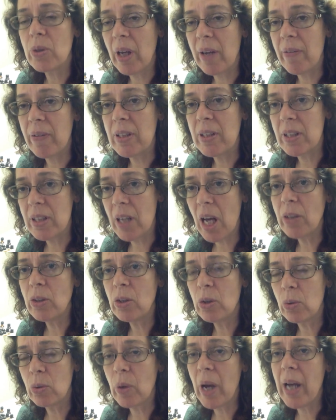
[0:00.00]
if it's
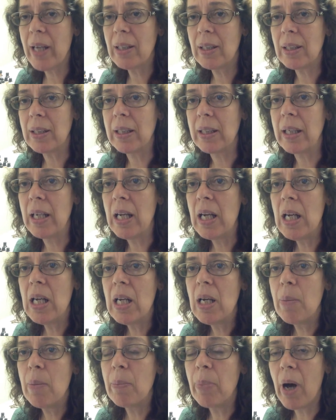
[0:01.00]
done correctly,
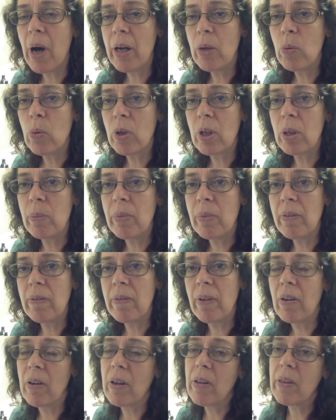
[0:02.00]
body work can be
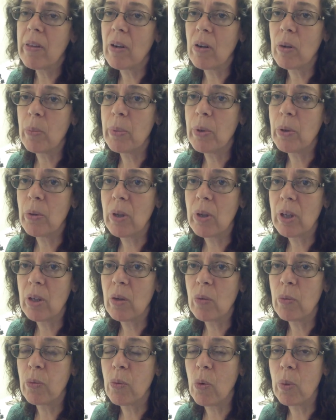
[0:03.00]
very
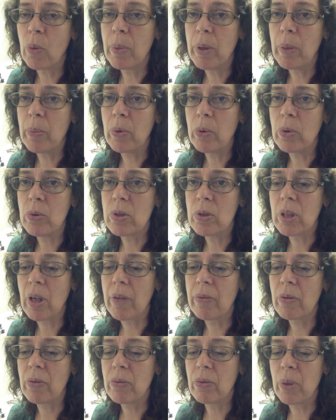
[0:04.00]
therapeutic for people who
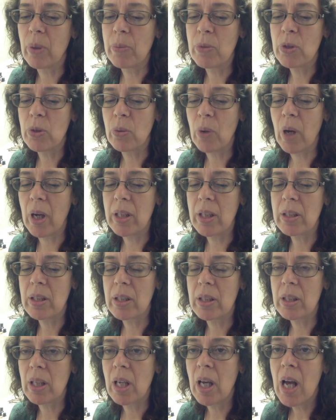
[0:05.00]
suffer from
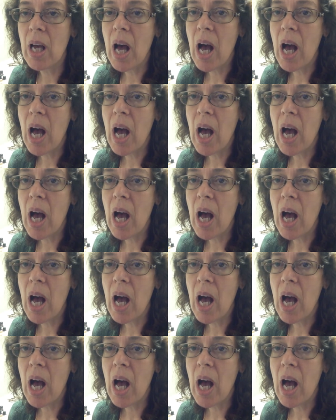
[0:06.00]
psoriasis.